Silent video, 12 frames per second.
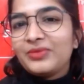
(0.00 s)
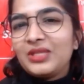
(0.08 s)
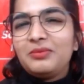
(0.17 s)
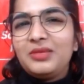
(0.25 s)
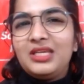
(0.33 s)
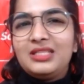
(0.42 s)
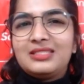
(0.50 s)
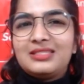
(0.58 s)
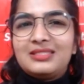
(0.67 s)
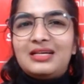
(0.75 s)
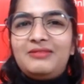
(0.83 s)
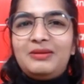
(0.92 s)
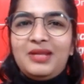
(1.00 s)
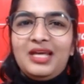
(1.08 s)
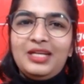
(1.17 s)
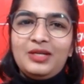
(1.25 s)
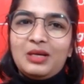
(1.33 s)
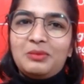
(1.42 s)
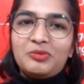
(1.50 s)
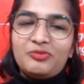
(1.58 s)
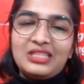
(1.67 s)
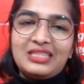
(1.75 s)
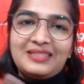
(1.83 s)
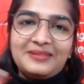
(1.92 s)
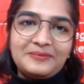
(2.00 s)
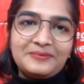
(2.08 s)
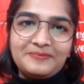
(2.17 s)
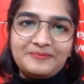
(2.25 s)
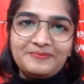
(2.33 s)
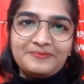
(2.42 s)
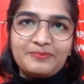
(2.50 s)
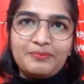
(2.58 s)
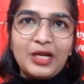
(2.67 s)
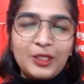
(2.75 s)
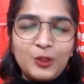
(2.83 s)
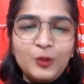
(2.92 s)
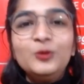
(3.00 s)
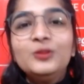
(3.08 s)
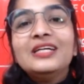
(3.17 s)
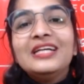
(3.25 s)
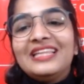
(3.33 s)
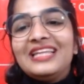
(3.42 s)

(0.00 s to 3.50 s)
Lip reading: That means, are we planning to come up with part 2?